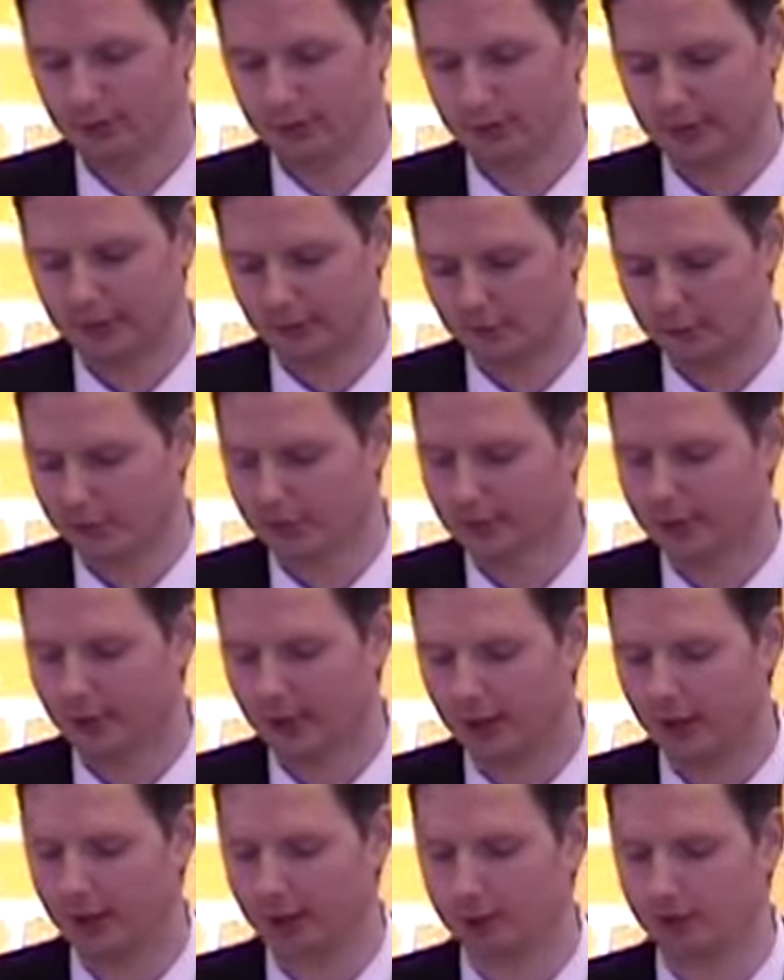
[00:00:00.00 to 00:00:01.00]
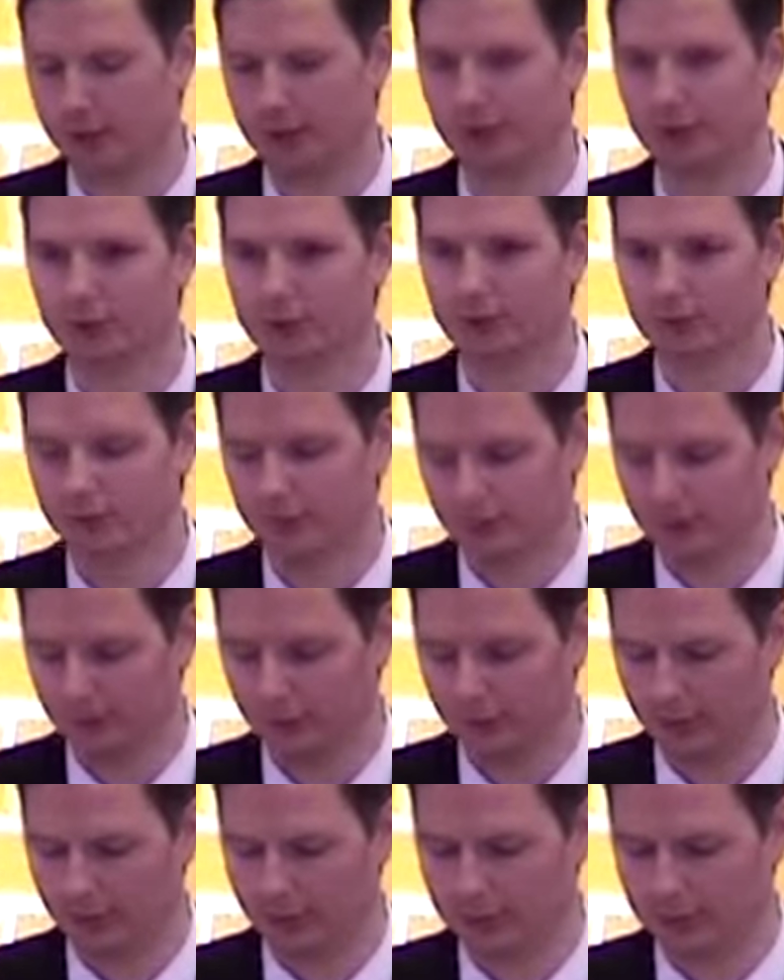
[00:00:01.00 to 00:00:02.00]
David does not envy.
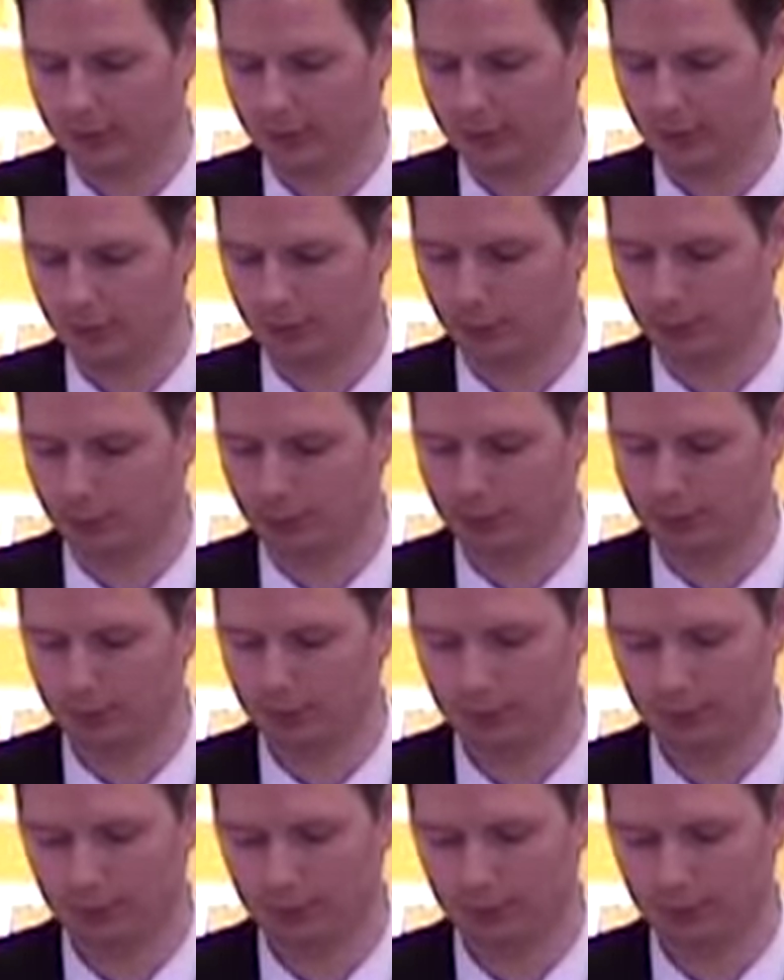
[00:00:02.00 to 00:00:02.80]
David does not boast.